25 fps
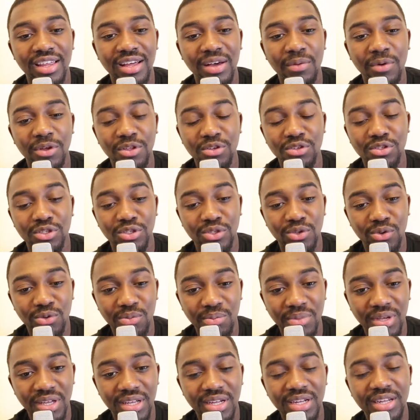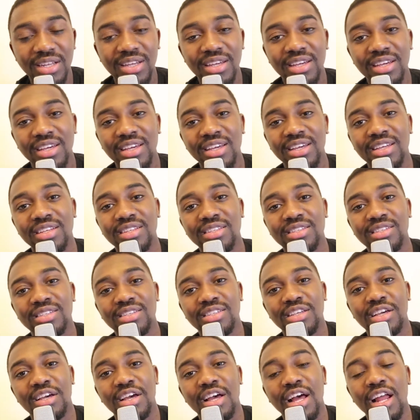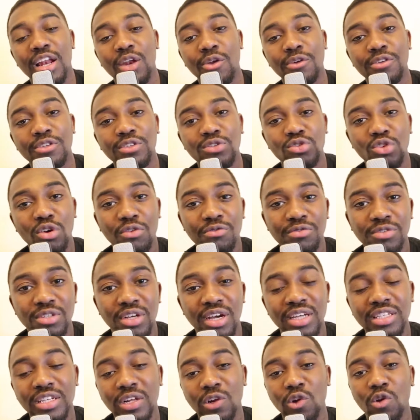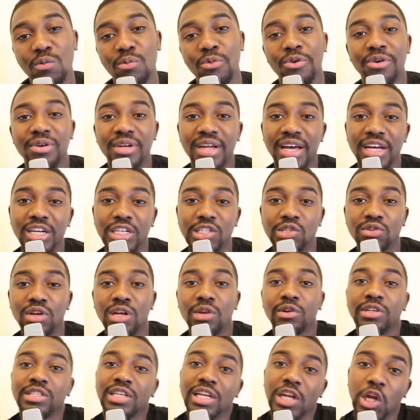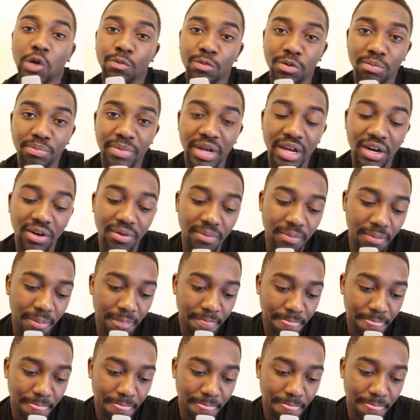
when you zoom in it's a lot softer it's a lot more natural it looks a little bit better